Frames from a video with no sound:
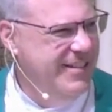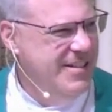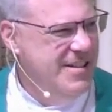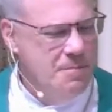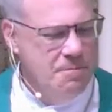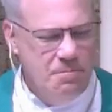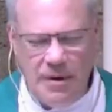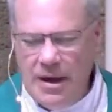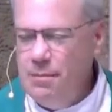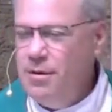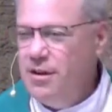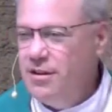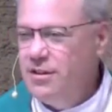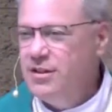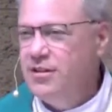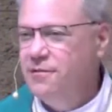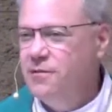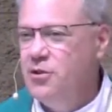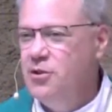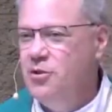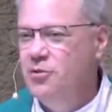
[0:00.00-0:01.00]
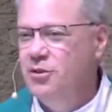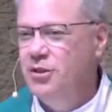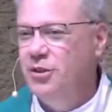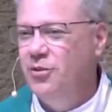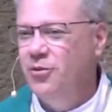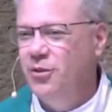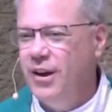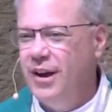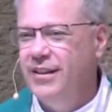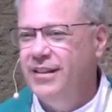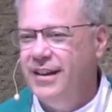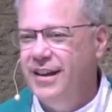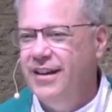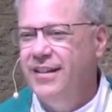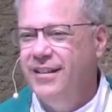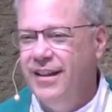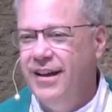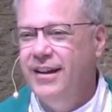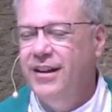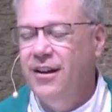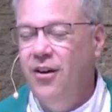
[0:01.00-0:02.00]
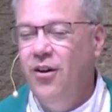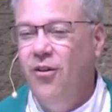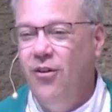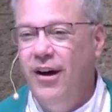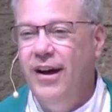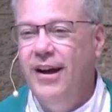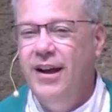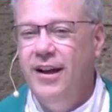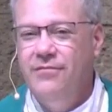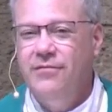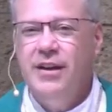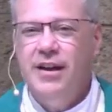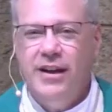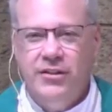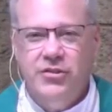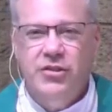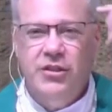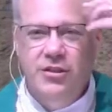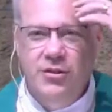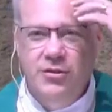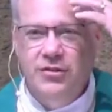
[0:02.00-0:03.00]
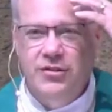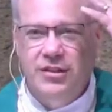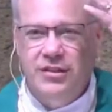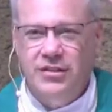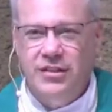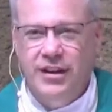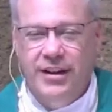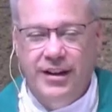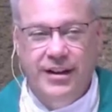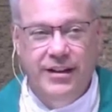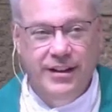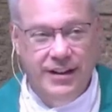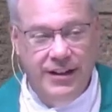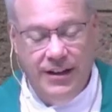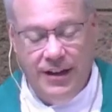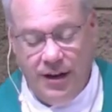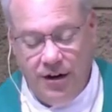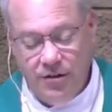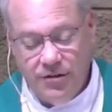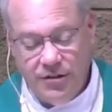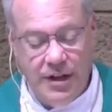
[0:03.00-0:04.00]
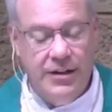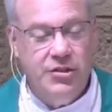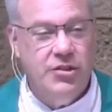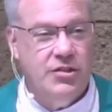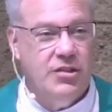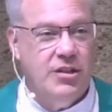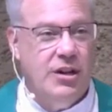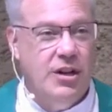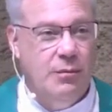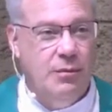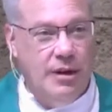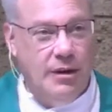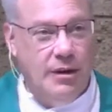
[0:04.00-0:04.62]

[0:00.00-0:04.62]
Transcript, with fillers: Maybe it did for you too, right? That like, oh, I have to actually use this thing. You know, it's not just going to be